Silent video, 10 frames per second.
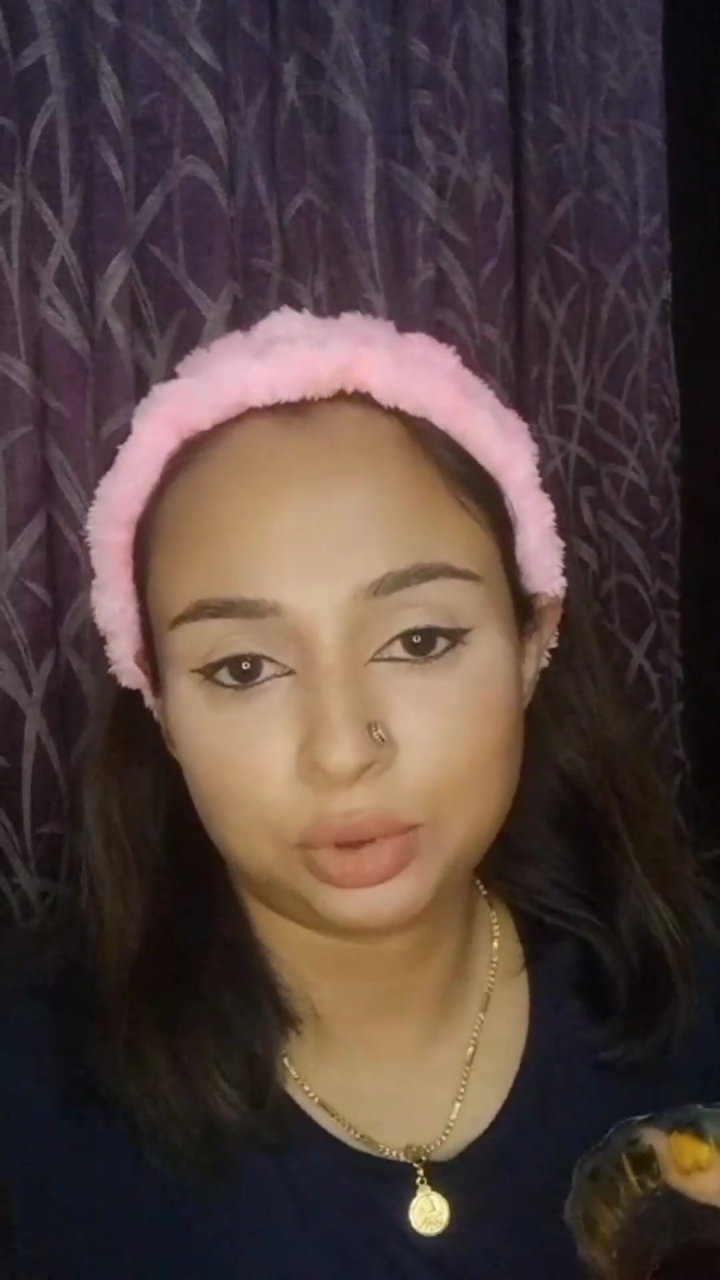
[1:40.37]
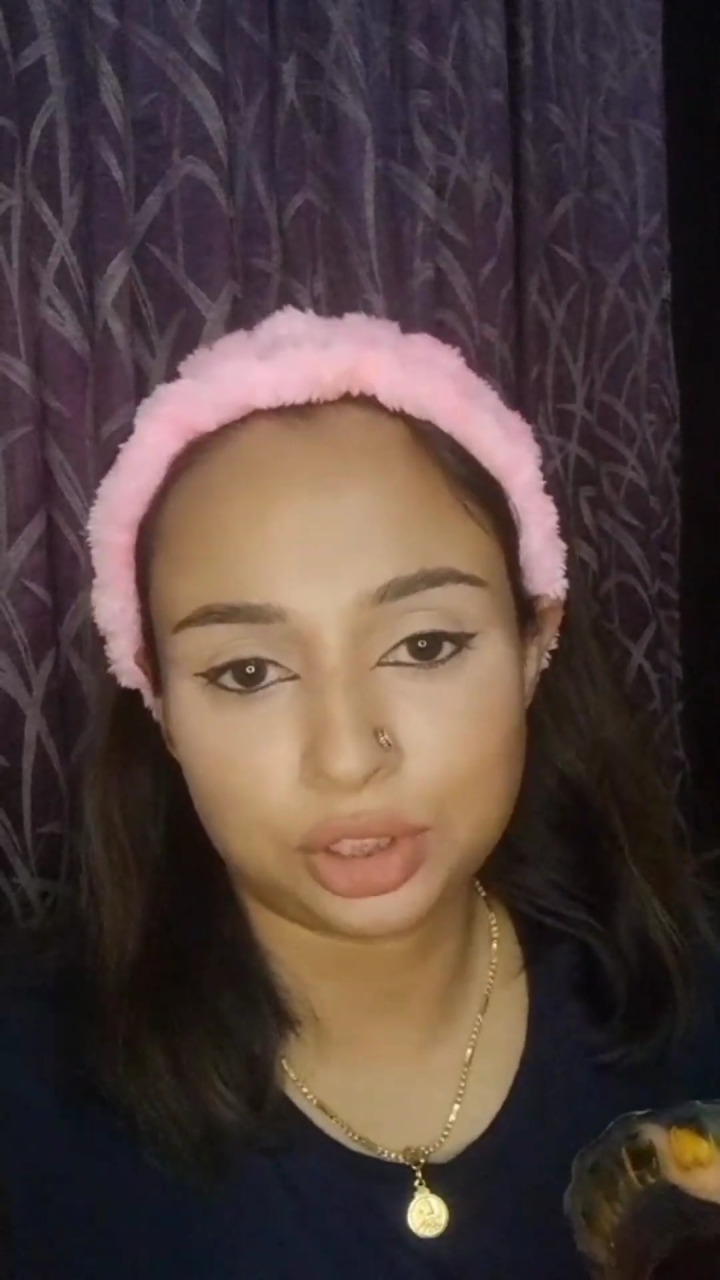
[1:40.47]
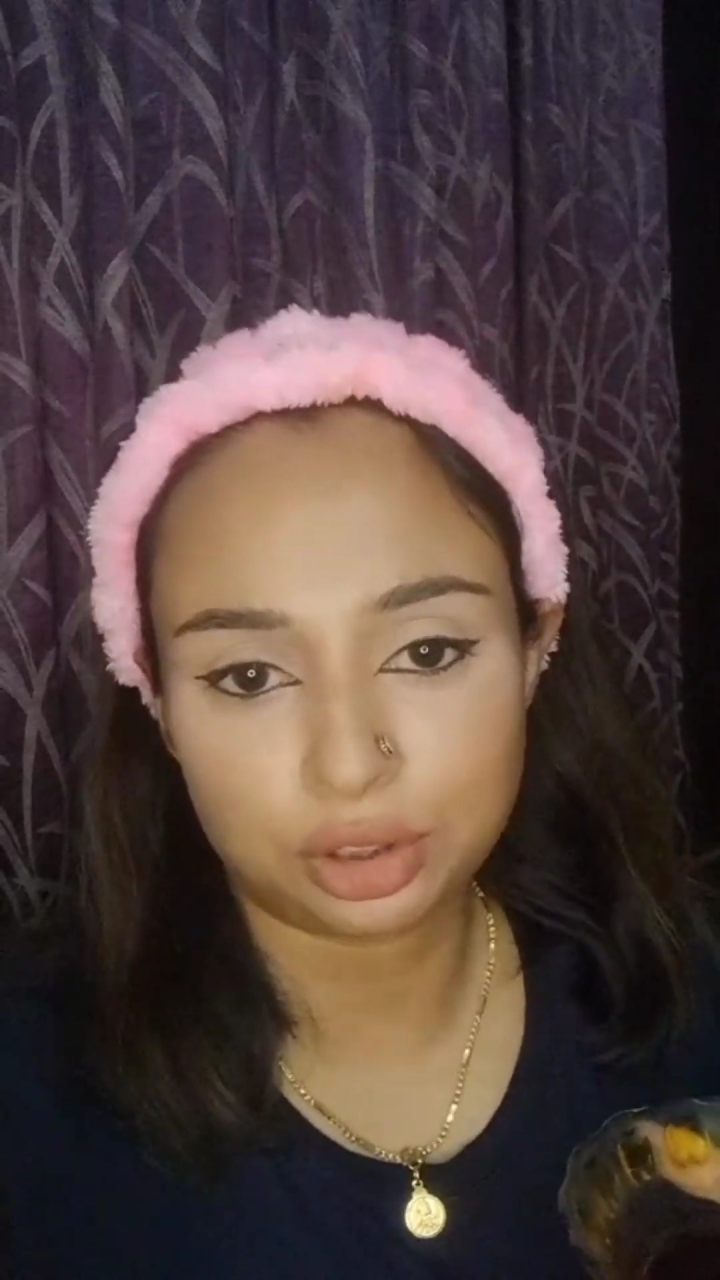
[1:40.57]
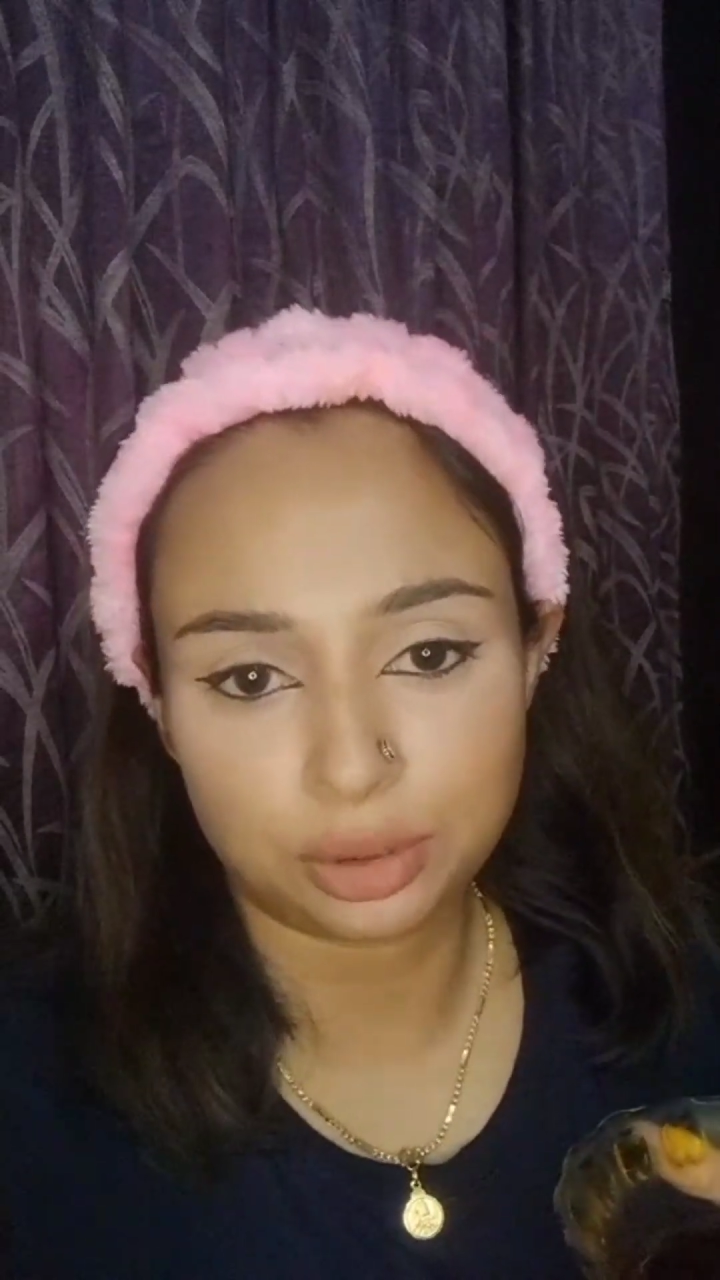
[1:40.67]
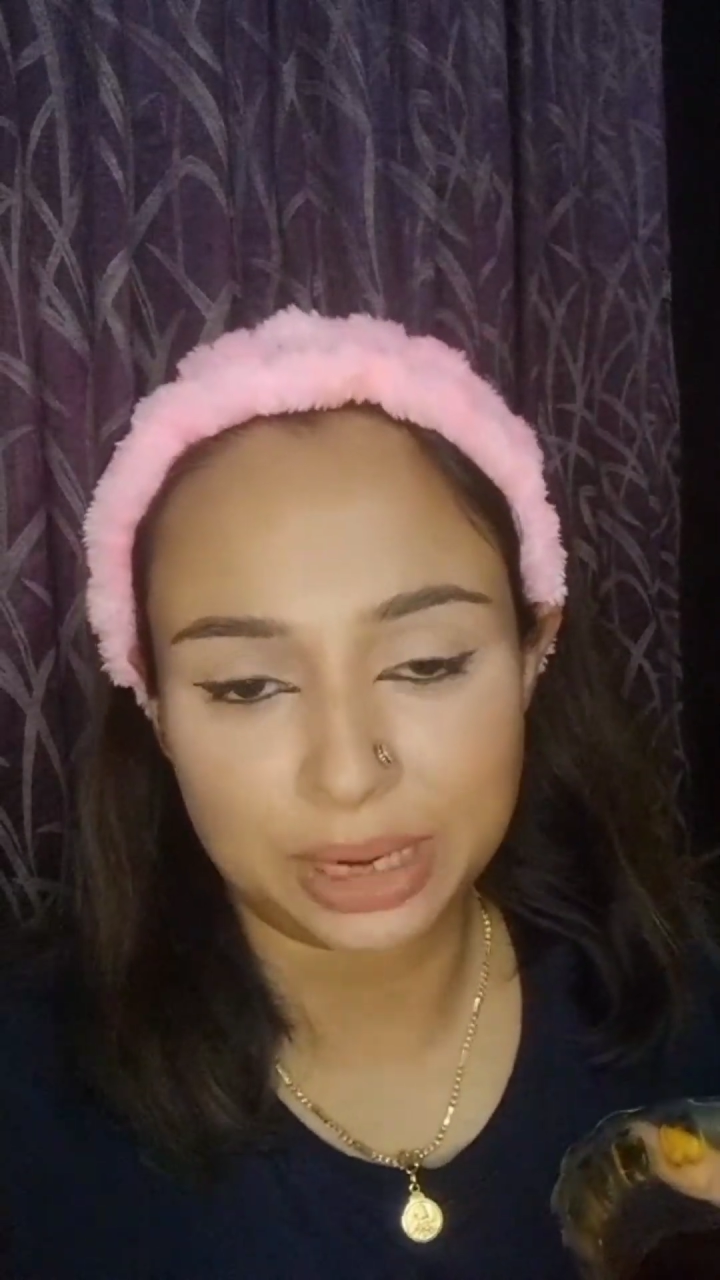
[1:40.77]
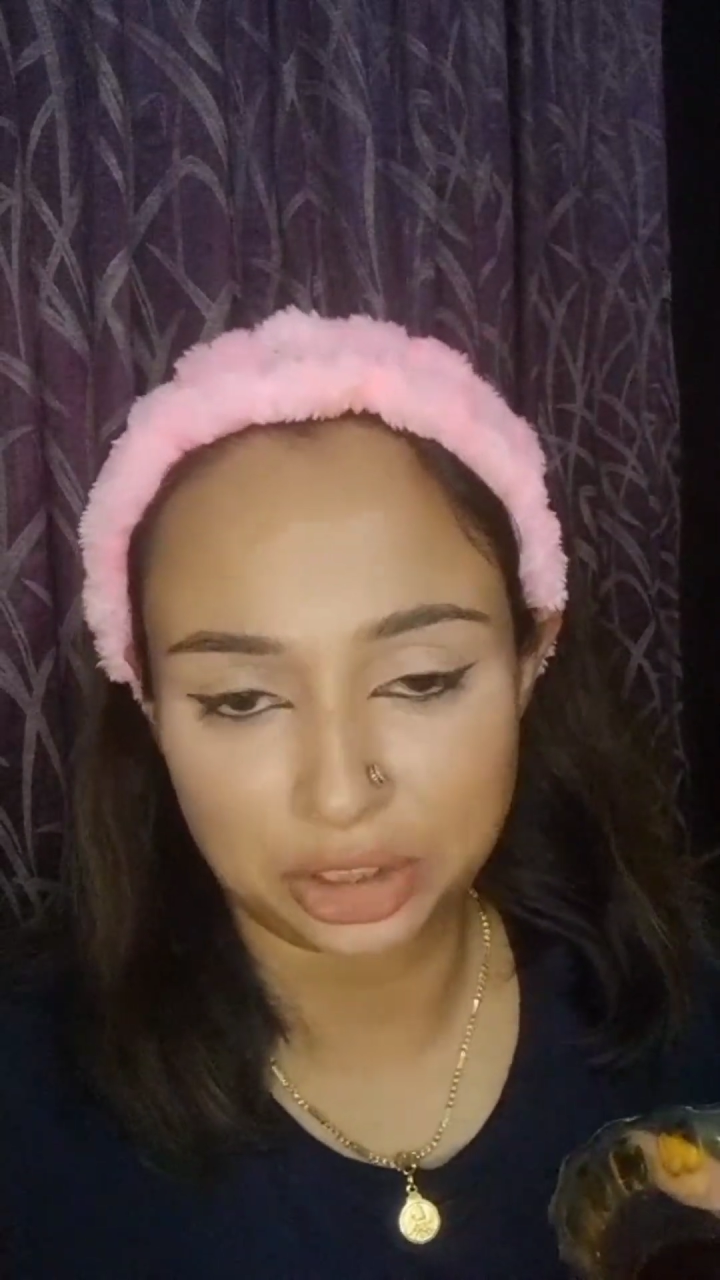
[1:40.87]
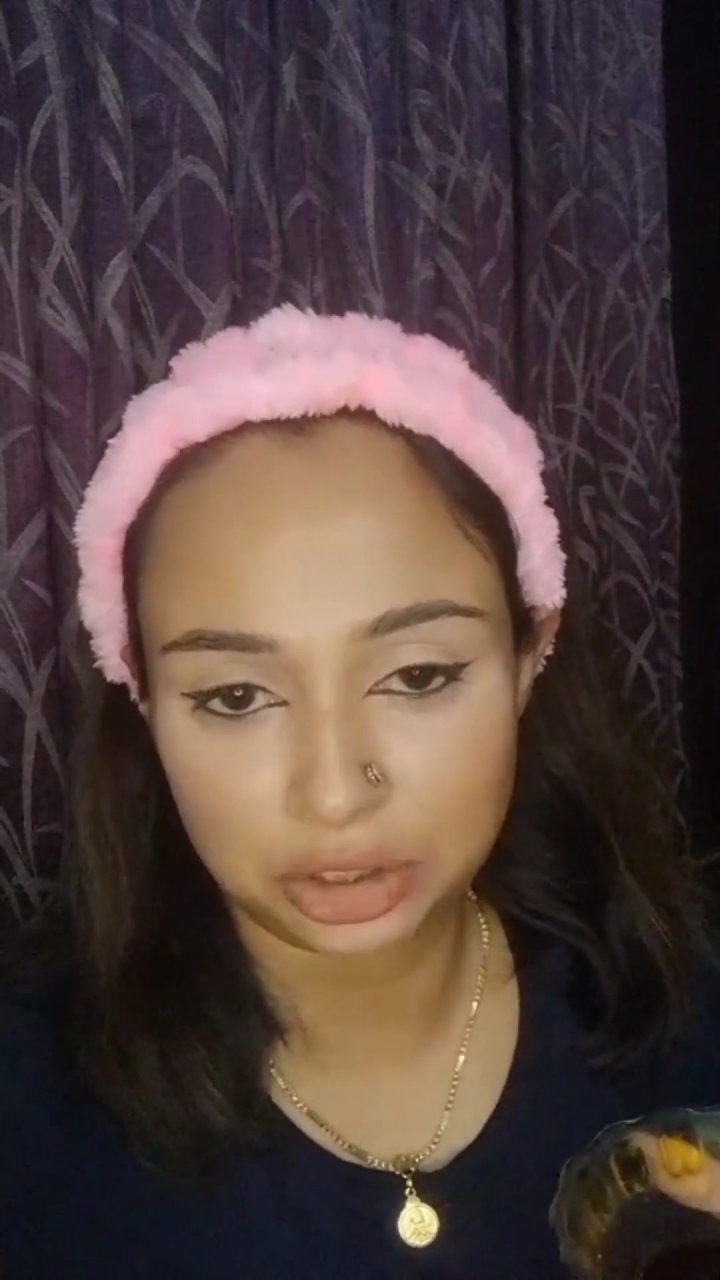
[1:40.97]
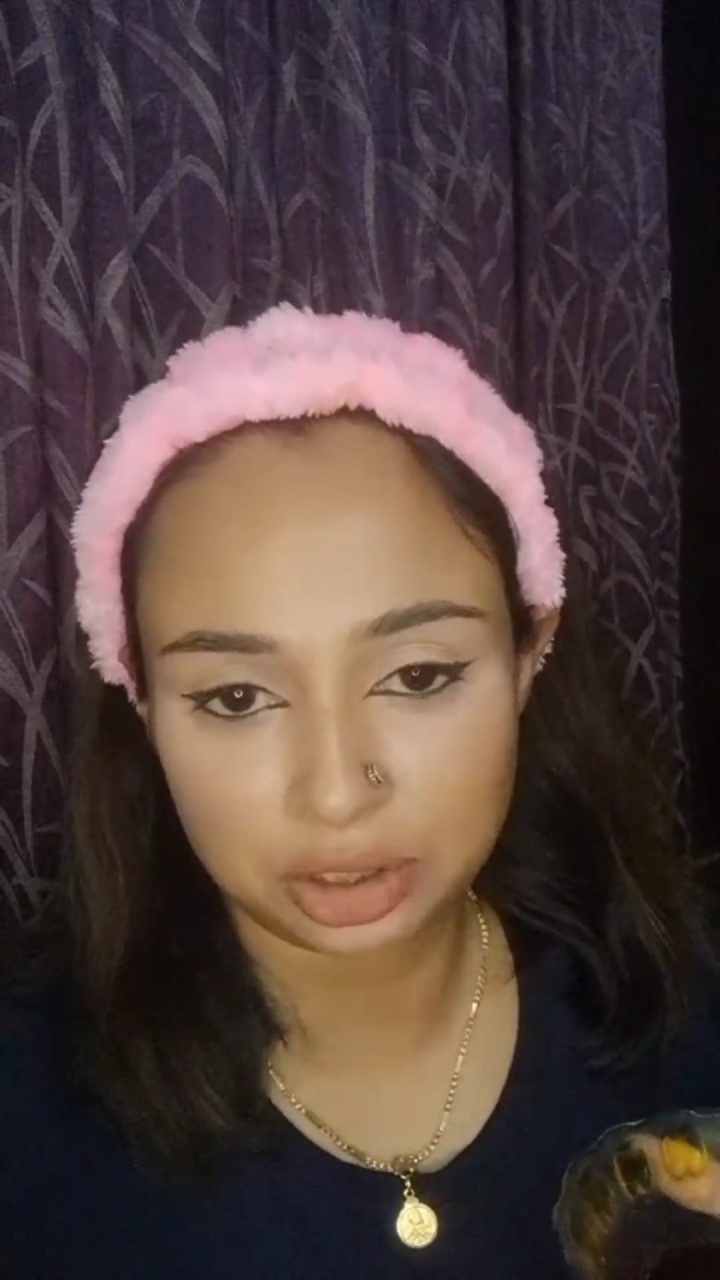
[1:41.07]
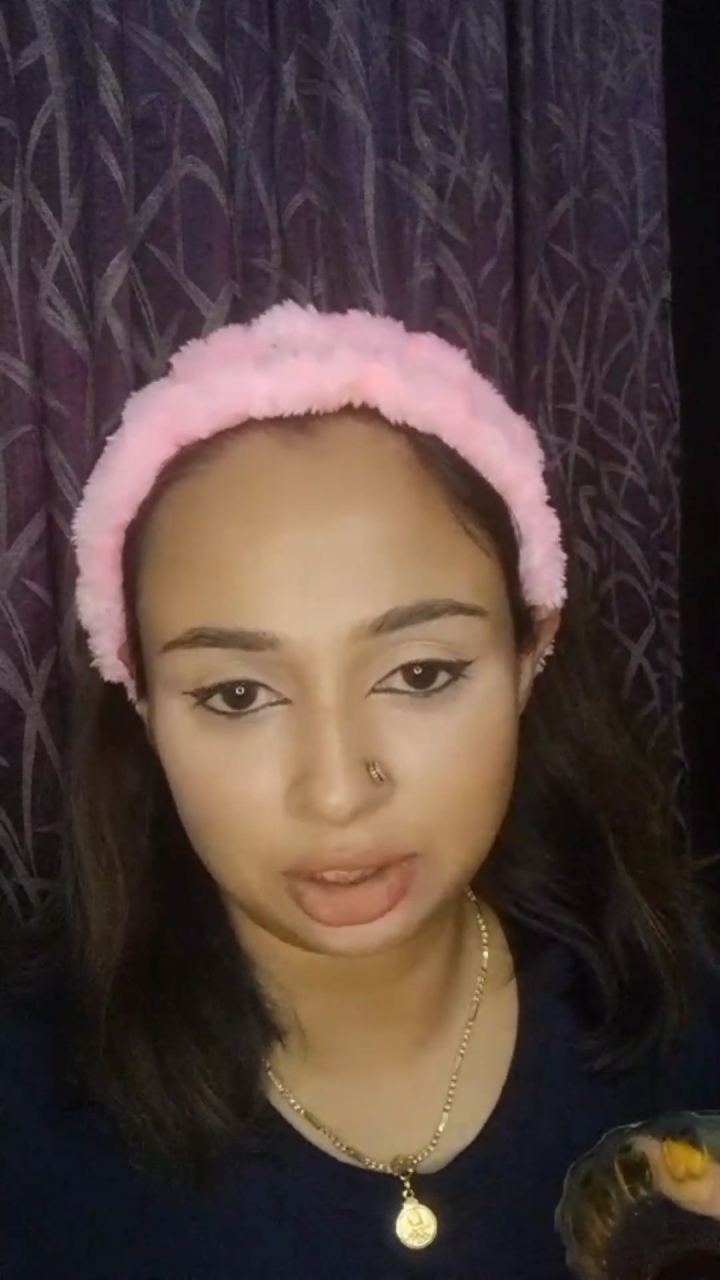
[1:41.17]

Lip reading: was not mentioned